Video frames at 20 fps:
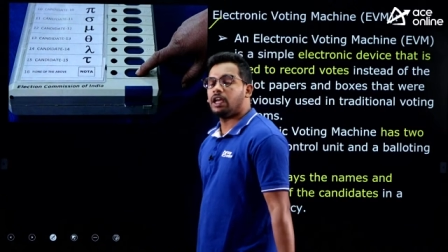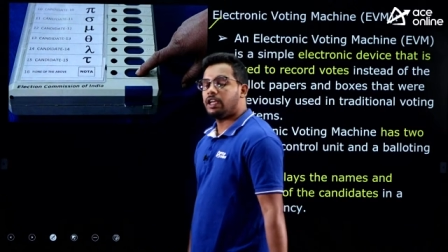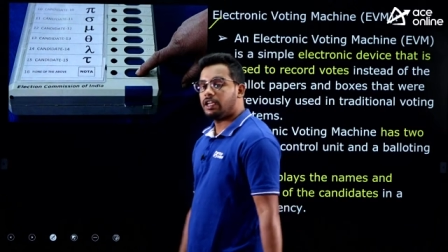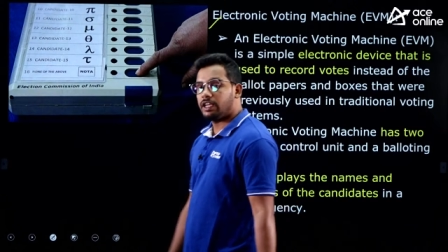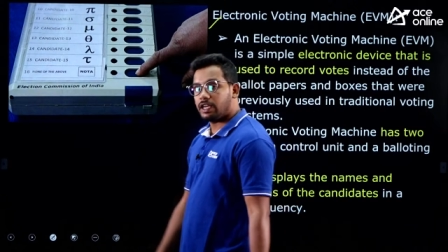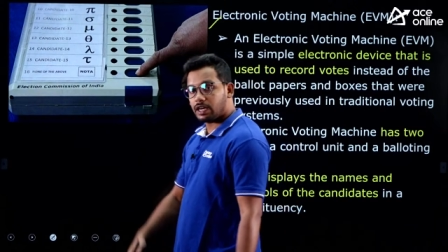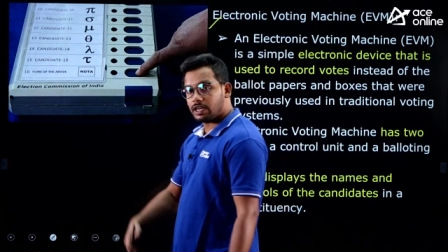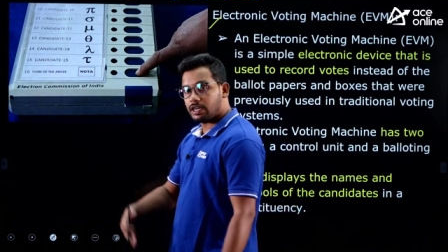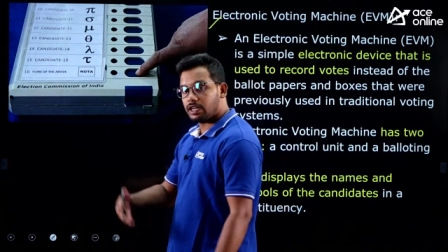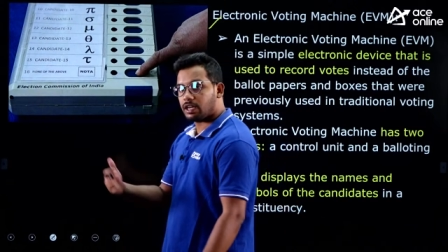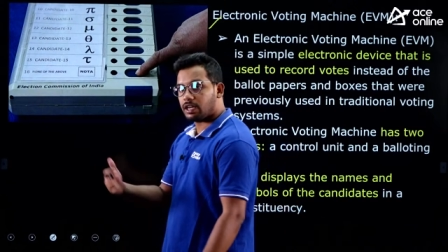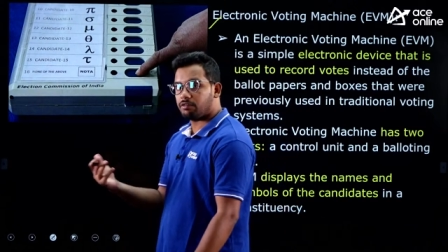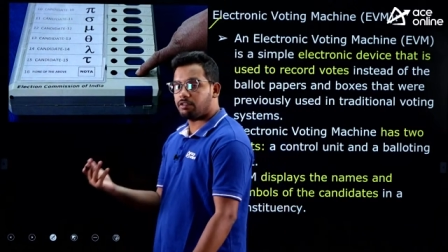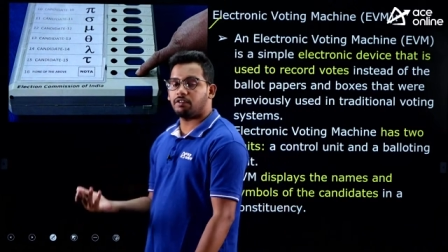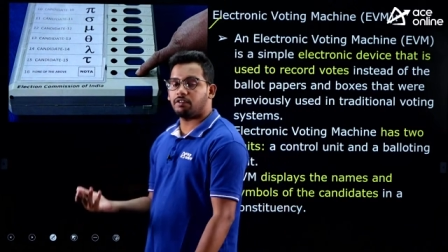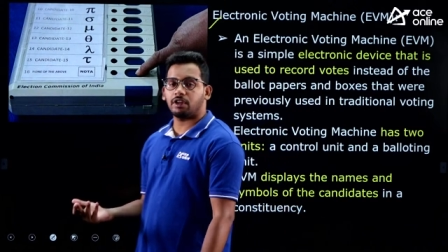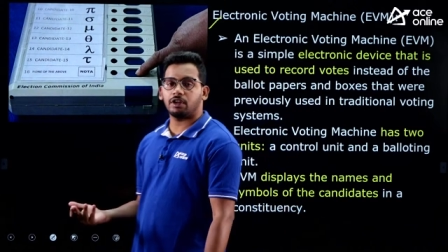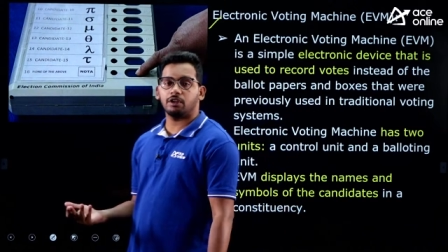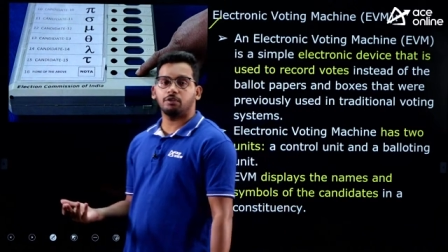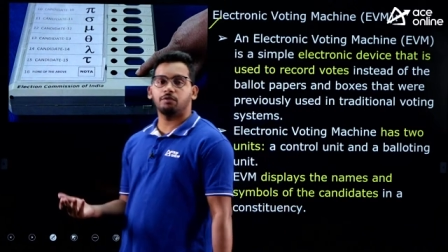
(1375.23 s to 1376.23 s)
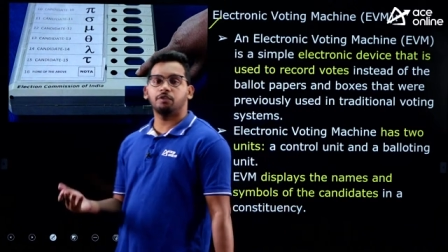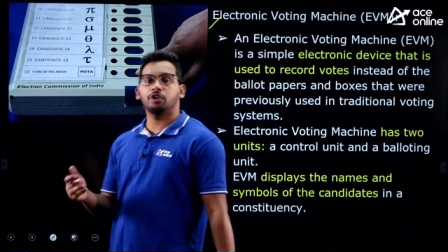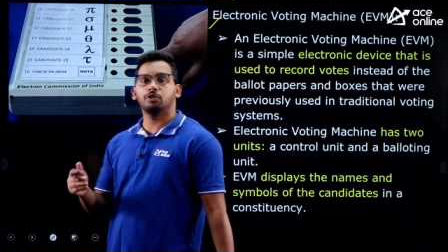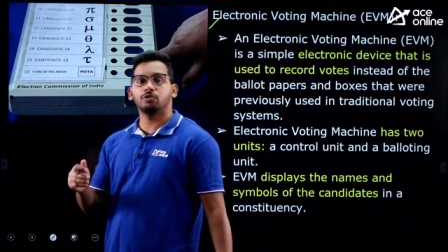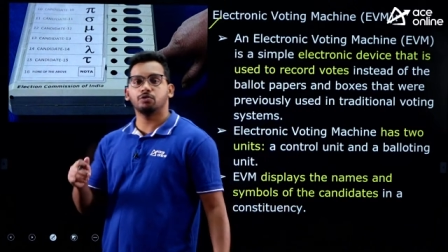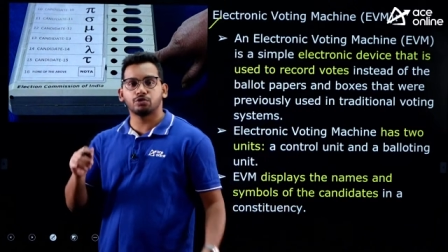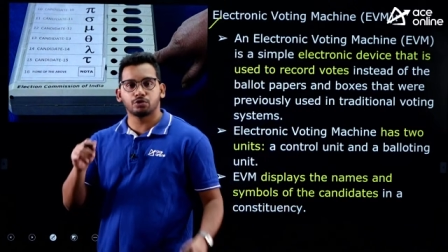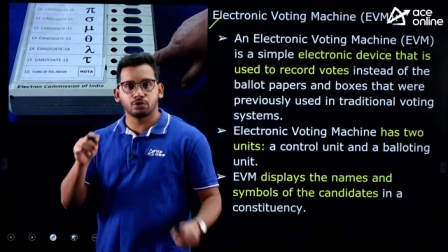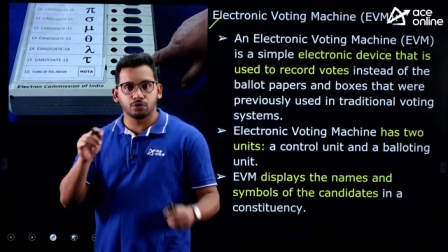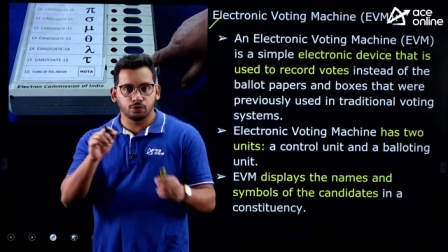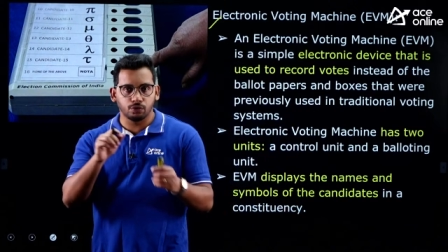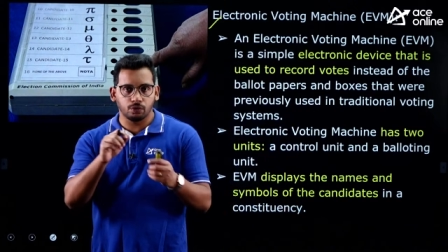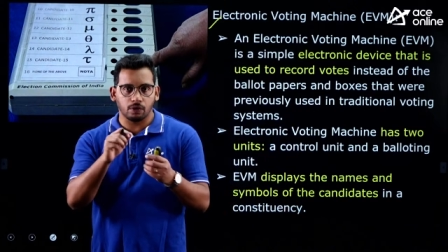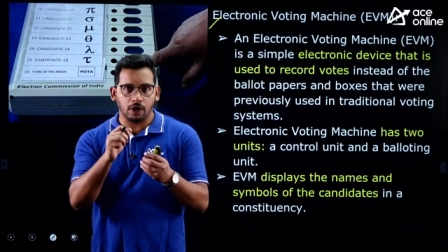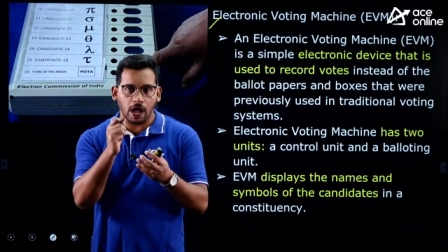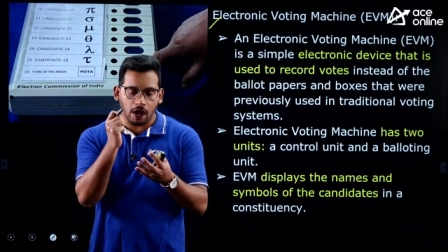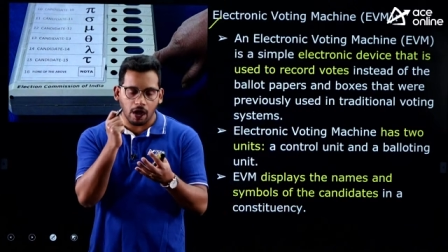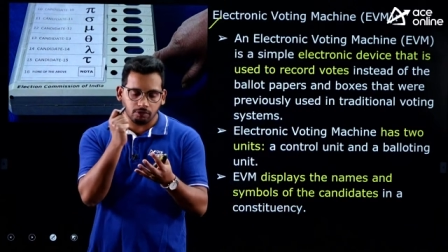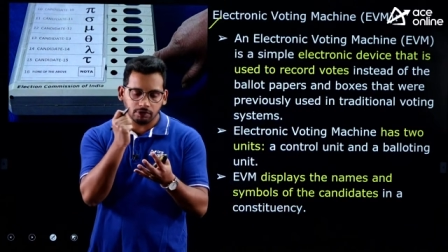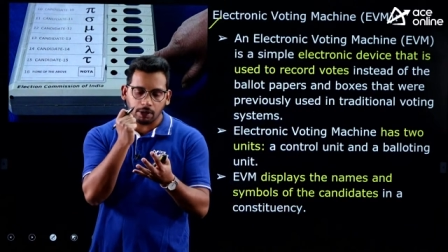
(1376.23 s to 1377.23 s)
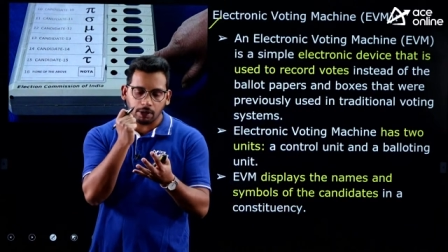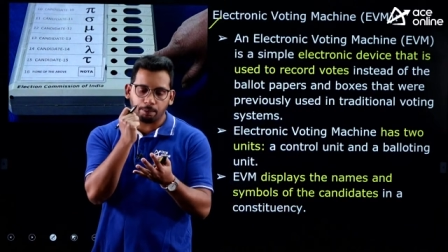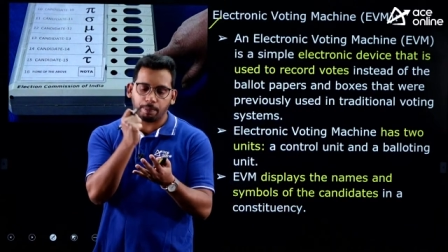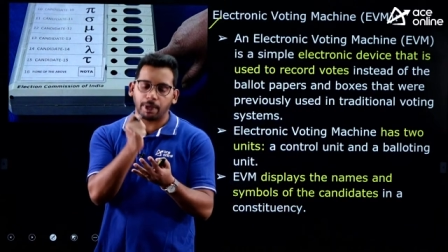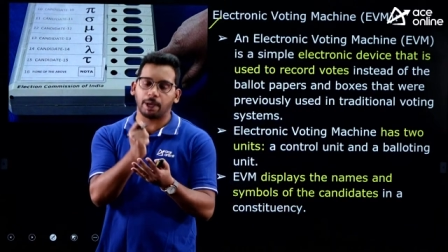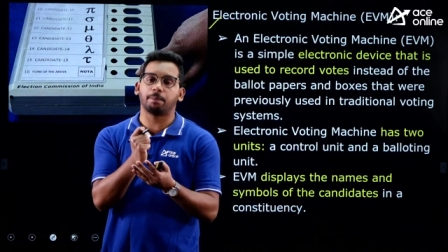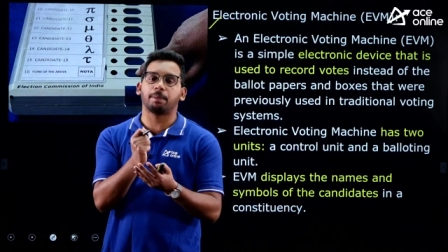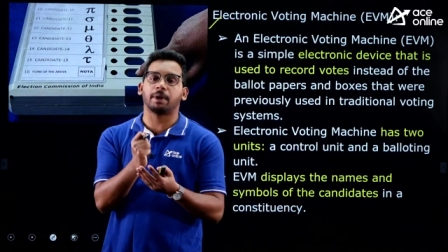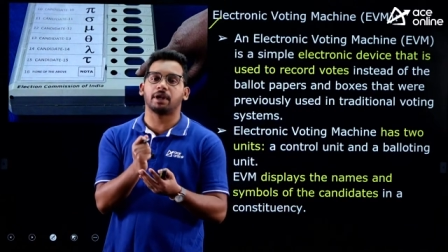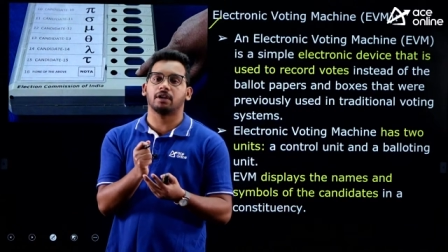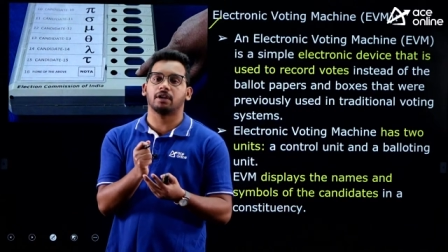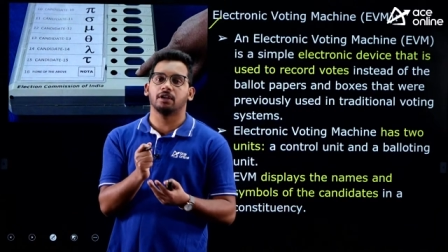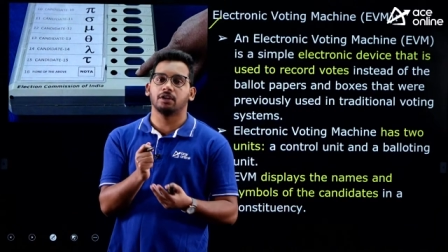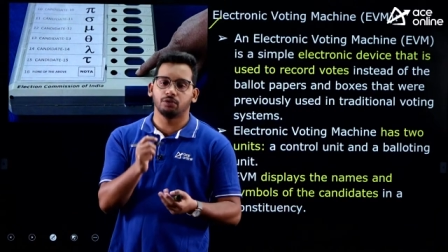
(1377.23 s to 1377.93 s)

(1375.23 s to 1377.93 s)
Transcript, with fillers: Earlier, we were we used to have the paper.